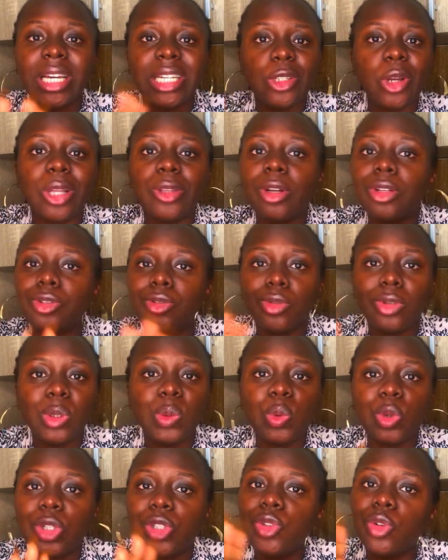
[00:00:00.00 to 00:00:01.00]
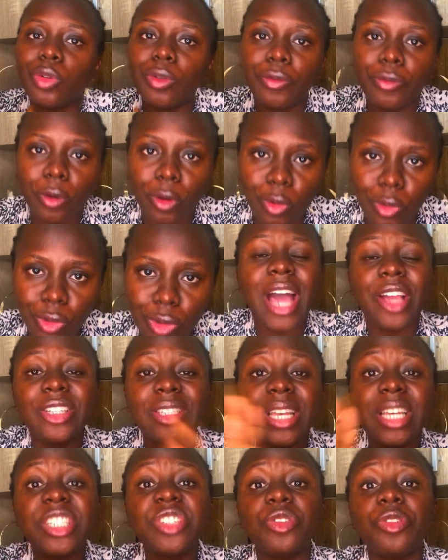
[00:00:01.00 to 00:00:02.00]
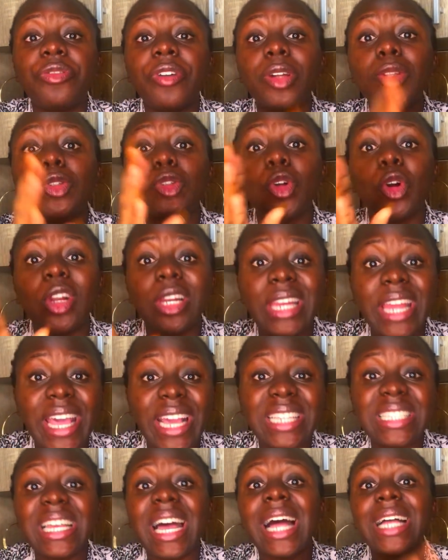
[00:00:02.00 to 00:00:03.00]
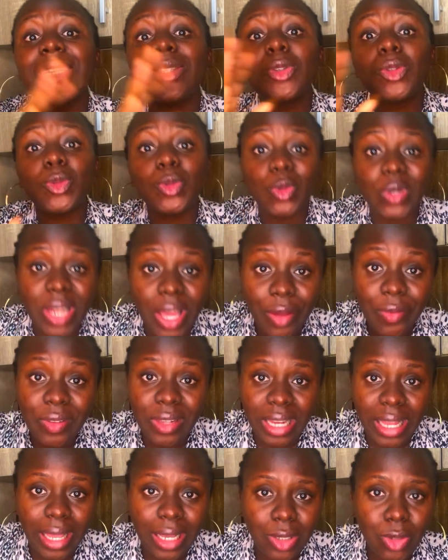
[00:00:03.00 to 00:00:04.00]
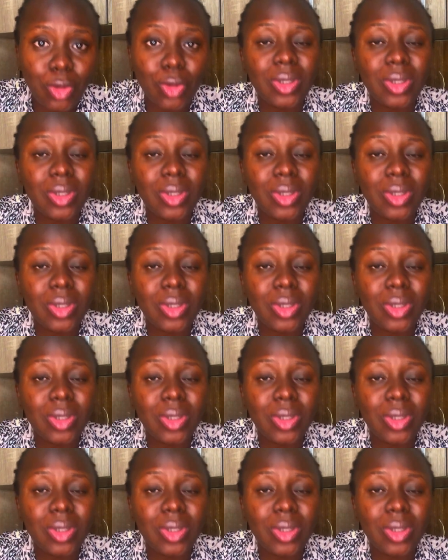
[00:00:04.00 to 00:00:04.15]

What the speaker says: You are not the only one she unfollowed. And you said she referred to your legs as two left legs.